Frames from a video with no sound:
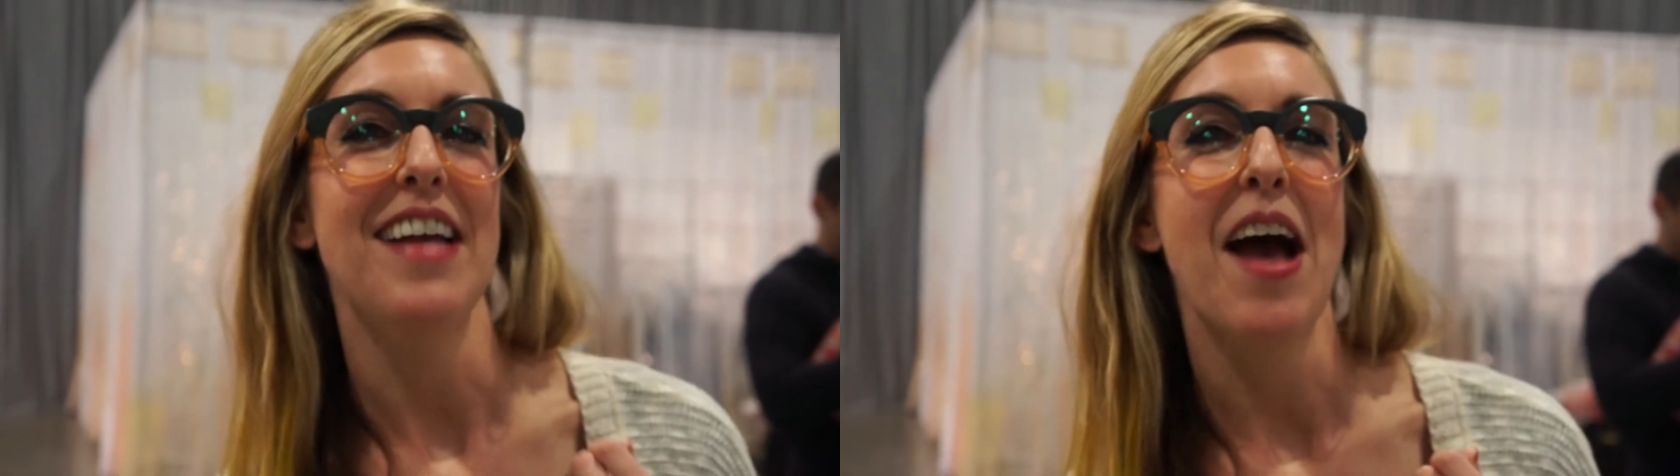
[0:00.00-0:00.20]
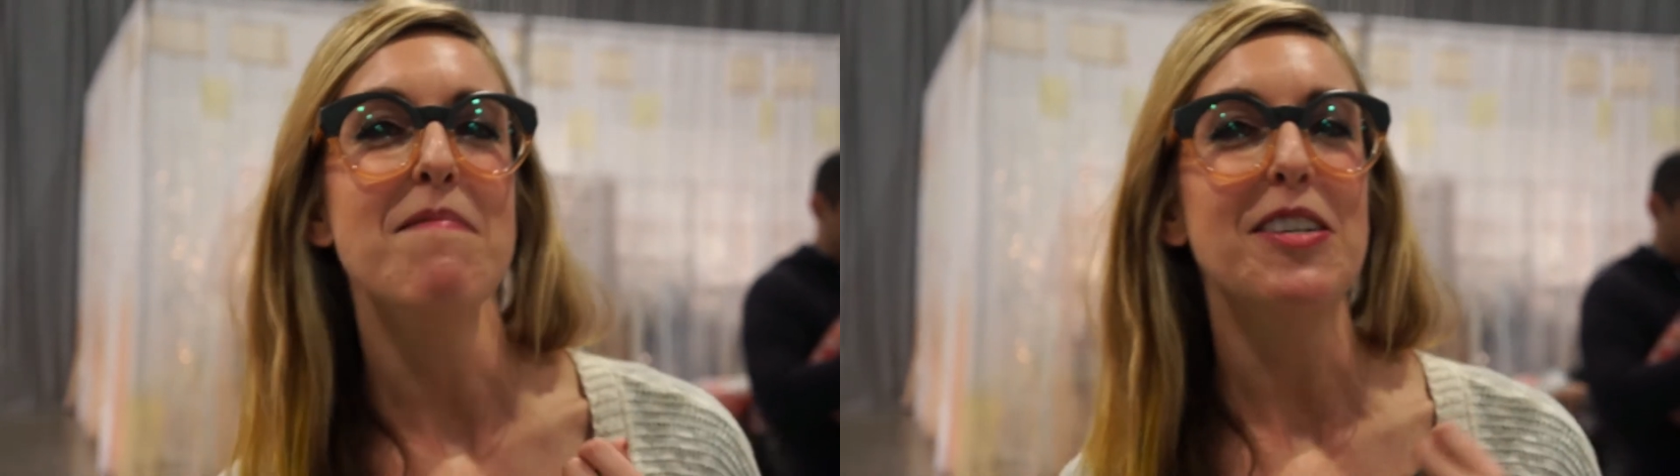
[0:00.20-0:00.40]

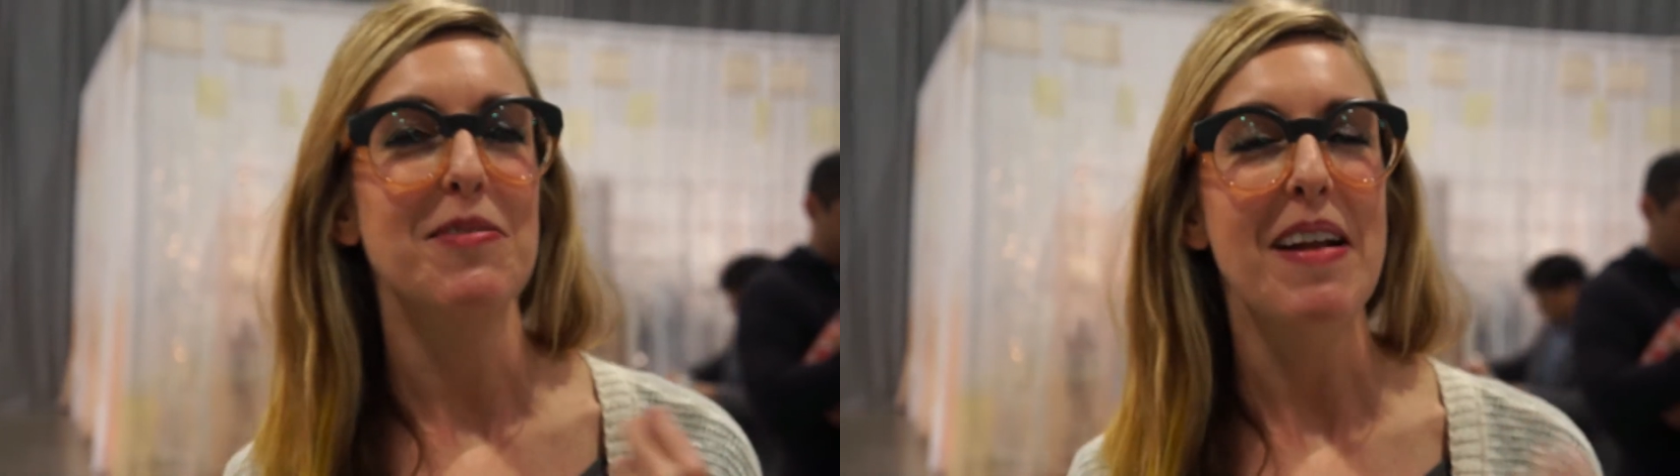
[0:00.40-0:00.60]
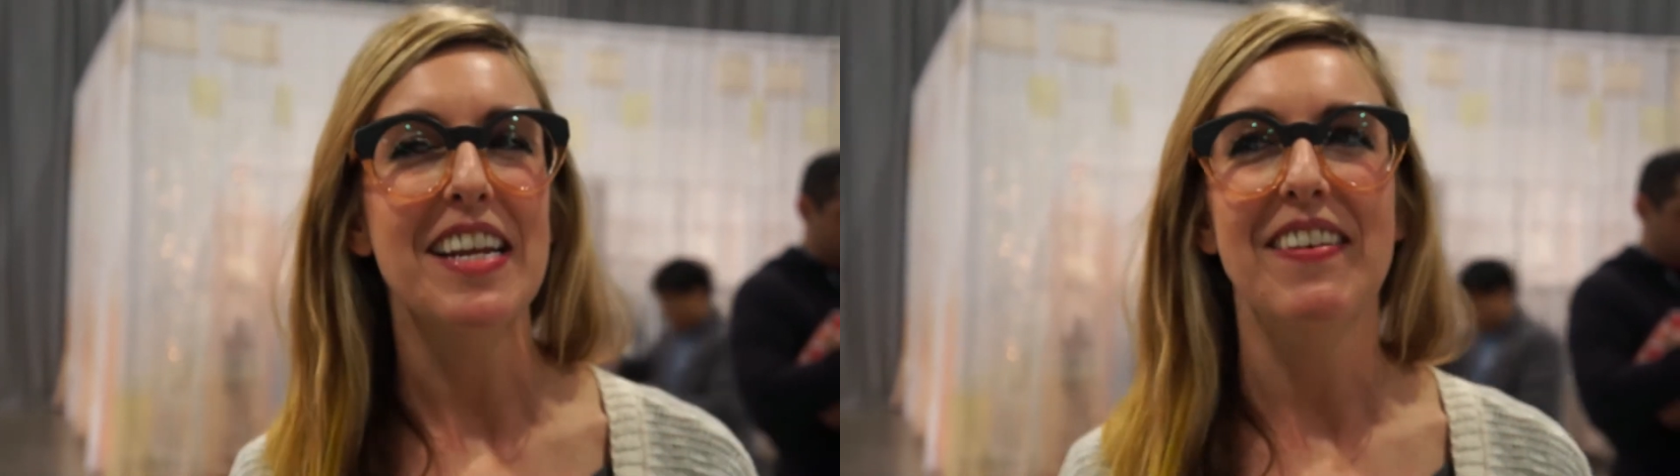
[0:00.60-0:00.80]
how much
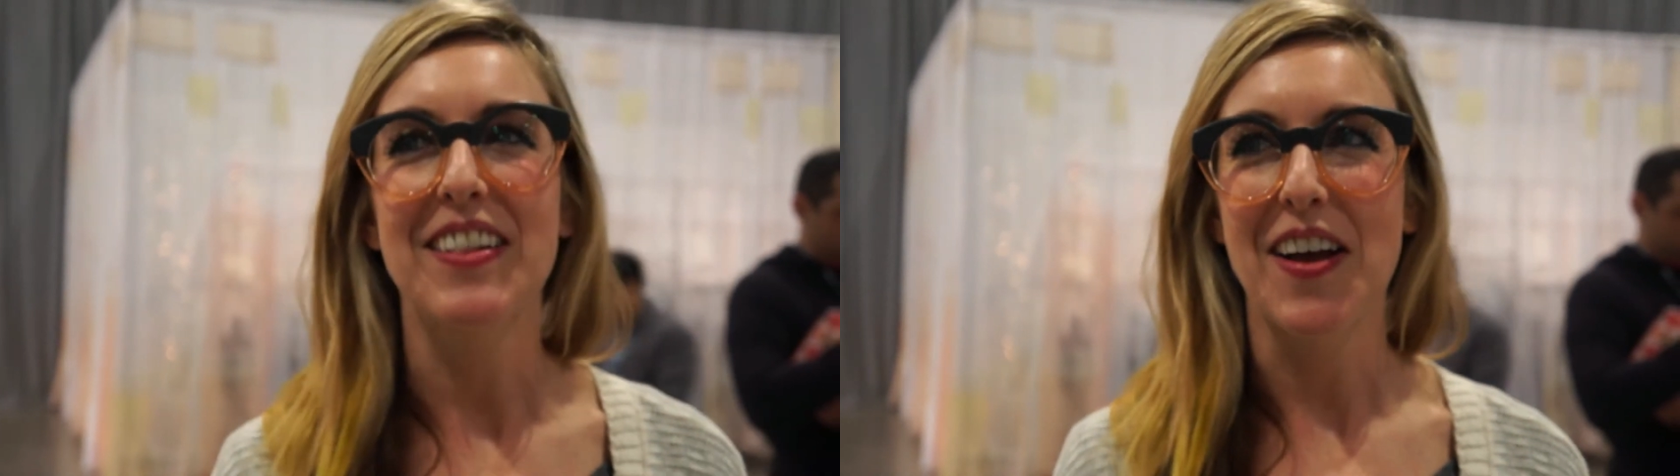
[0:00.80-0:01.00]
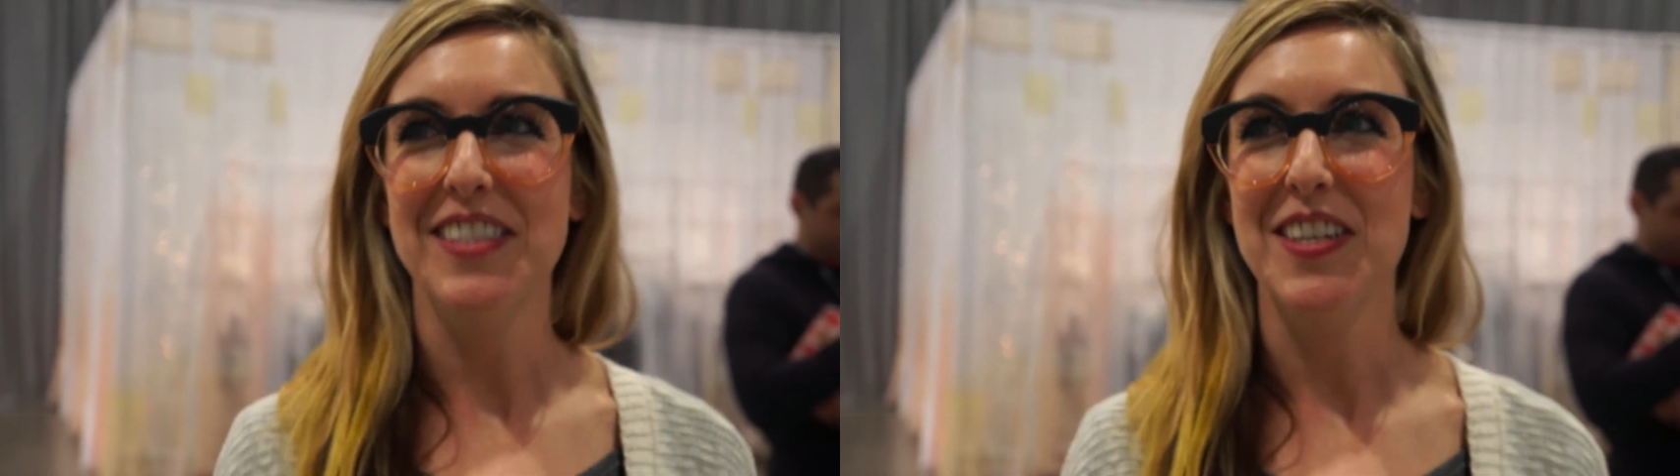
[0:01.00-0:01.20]
money have I
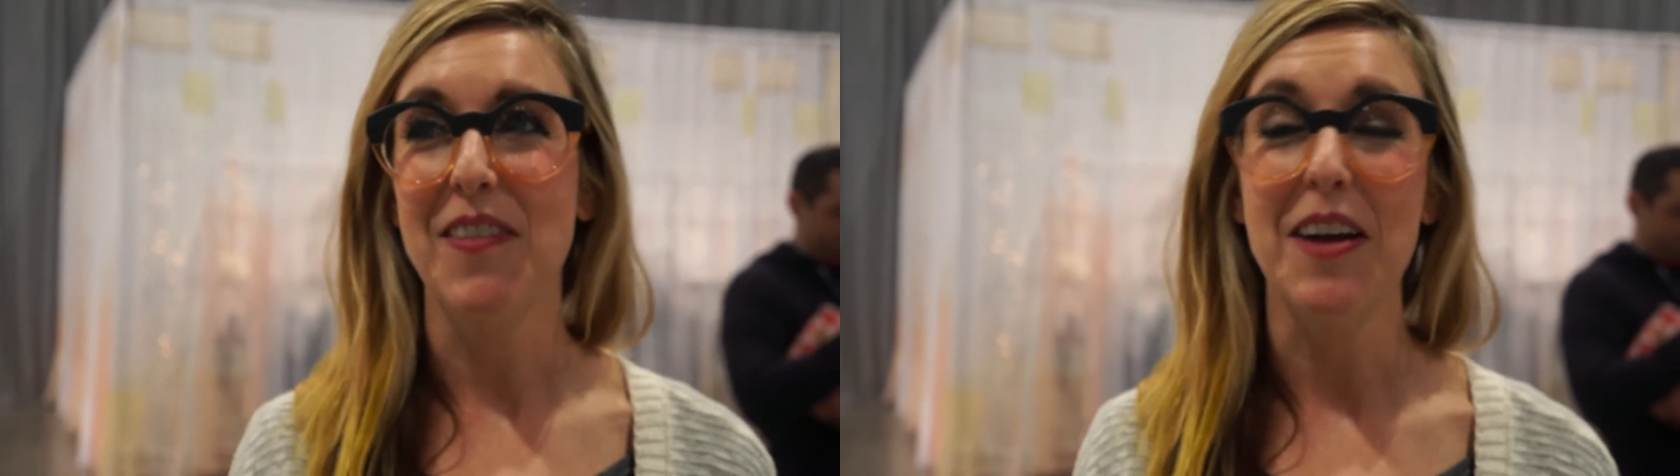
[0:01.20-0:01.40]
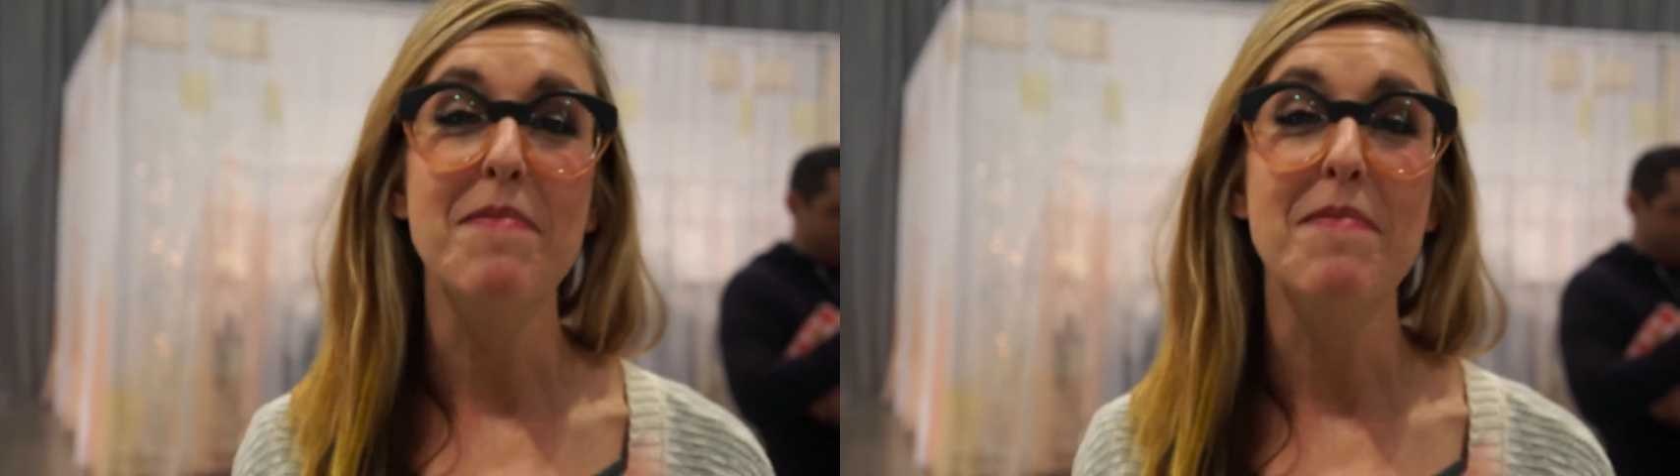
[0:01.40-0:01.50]
lost so far?